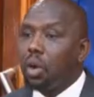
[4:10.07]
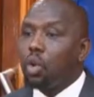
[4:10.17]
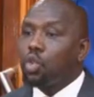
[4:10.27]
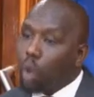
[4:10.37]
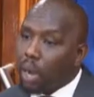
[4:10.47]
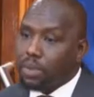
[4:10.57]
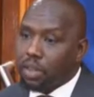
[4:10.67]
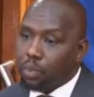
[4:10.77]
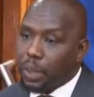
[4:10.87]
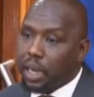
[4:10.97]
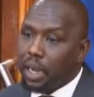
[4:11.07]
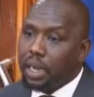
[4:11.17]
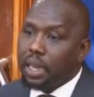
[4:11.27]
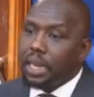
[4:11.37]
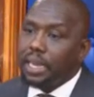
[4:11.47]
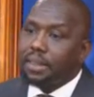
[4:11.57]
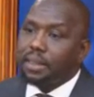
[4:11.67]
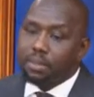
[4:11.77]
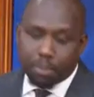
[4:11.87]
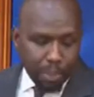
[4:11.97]
Ojwang, Mr. Speaker. It
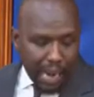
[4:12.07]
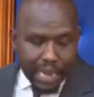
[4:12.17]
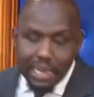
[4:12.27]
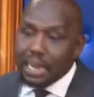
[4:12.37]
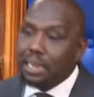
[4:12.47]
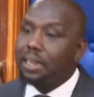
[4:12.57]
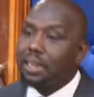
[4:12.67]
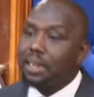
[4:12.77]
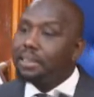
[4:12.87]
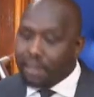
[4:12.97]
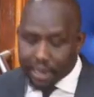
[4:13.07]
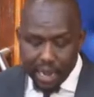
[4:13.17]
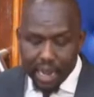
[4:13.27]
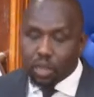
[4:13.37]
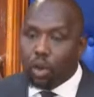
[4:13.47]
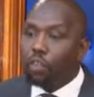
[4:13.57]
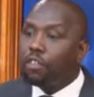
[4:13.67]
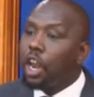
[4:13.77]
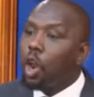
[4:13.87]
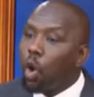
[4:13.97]
is blatant disregard of
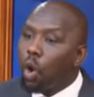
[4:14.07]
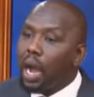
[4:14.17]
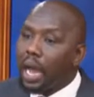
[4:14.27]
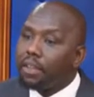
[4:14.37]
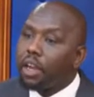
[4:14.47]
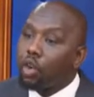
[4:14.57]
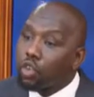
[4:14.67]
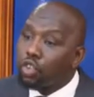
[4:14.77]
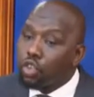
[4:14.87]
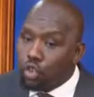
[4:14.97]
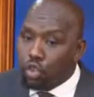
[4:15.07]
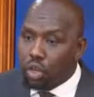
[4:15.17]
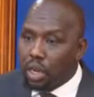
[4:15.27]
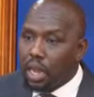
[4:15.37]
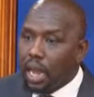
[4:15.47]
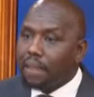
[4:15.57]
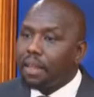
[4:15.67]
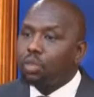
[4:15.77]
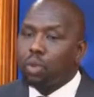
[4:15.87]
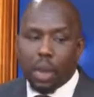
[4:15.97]
the law and the Constitution. And
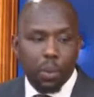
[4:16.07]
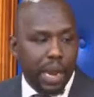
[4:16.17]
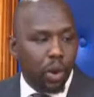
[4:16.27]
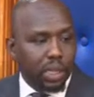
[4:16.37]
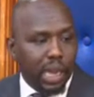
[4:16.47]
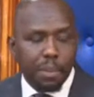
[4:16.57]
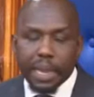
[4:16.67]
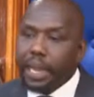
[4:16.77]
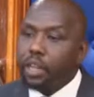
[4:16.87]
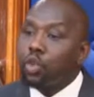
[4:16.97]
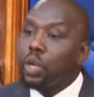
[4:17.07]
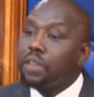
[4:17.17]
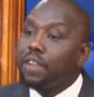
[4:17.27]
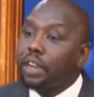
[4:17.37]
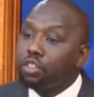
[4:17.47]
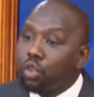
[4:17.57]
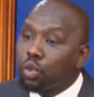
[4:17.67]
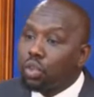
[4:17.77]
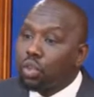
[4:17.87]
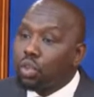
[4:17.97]
that's why we are not coming here to give
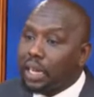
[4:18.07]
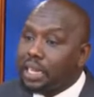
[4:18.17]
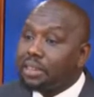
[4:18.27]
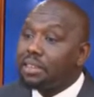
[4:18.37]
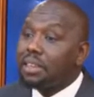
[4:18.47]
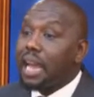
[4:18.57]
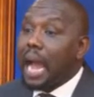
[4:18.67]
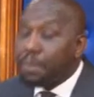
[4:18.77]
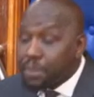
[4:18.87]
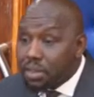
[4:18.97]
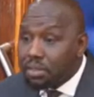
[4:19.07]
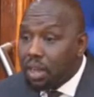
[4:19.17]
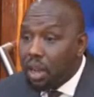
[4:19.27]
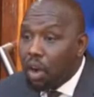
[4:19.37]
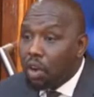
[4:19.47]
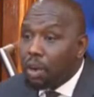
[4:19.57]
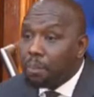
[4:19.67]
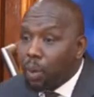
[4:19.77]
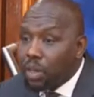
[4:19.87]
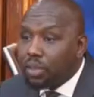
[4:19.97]
excuses that it is in the absence of a
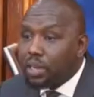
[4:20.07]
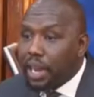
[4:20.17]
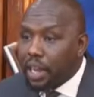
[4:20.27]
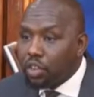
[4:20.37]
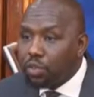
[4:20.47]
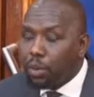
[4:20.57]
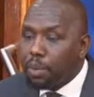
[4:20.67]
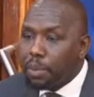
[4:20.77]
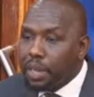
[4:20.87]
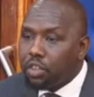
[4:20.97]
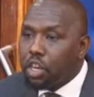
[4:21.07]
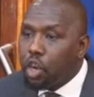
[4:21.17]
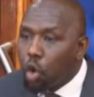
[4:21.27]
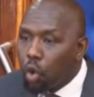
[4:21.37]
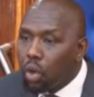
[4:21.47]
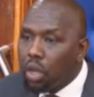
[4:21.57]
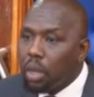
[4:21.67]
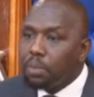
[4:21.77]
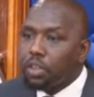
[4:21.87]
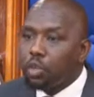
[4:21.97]
policy direction from the ministry. No.
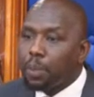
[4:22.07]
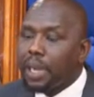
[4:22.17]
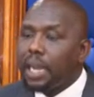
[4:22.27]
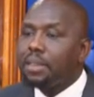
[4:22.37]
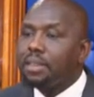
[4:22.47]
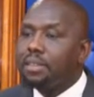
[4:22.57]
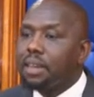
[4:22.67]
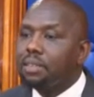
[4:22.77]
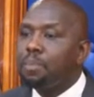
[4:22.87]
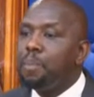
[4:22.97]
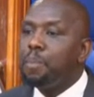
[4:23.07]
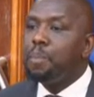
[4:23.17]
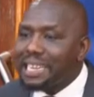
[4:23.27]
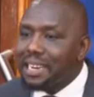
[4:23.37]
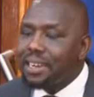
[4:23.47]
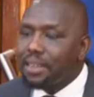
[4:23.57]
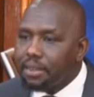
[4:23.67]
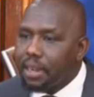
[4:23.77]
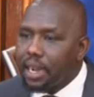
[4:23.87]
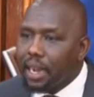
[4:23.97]
Mr. Speaker, it is just blatant
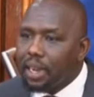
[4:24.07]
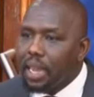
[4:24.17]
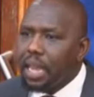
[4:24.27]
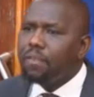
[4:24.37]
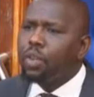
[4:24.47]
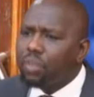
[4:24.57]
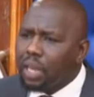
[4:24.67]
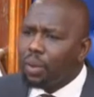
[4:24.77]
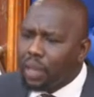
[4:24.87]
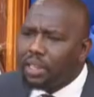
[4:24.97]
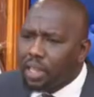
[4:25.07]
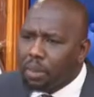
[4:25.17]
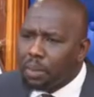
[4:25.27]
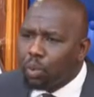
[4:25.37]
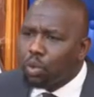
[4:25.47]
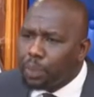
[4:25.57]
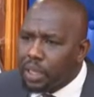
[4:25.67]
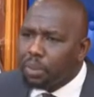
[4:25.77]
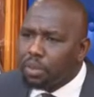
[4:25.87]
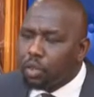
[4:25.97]
disregard. If you see how that gentleman was
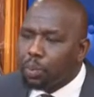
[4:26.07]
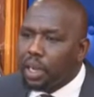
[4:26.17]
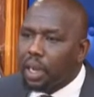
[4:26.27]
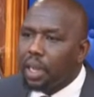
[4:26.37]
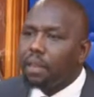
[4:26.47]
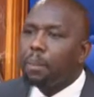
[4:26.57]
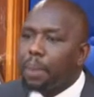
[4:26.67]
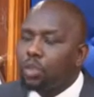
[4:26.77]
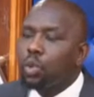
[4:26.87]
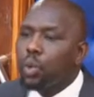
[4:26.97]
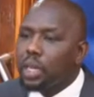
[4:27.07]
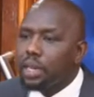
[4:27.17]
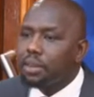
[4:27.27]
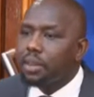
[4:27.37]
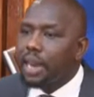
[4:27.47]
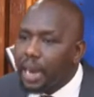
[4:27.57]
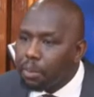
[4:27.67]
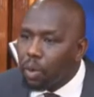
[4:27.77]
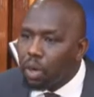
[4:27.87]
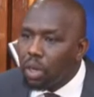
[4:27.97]
beaten, Mr. Speaker, the person who did it is an
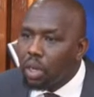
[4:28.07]
animal.